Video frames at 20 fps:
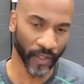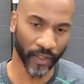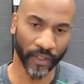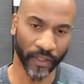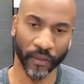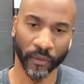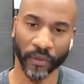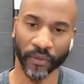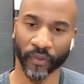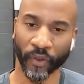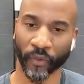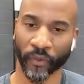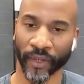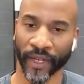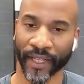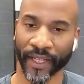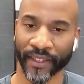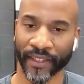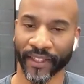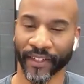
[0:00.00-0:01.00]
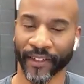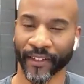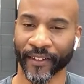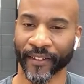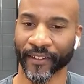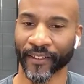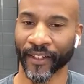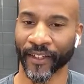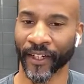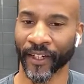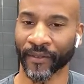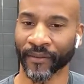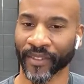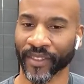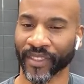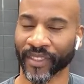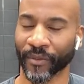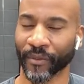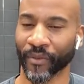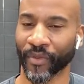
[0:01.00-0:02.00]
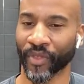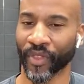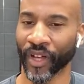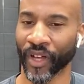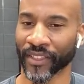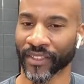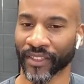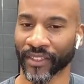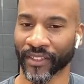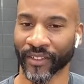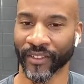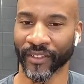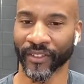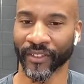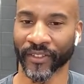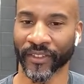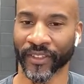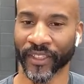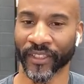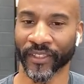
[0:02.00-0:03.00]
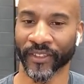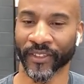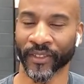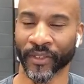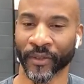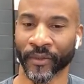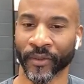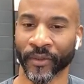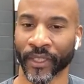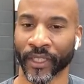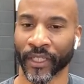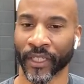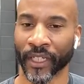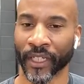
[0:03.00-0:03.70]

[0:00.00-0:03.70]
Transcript: A little bit of a rant there, just some thoughts on all those things. So,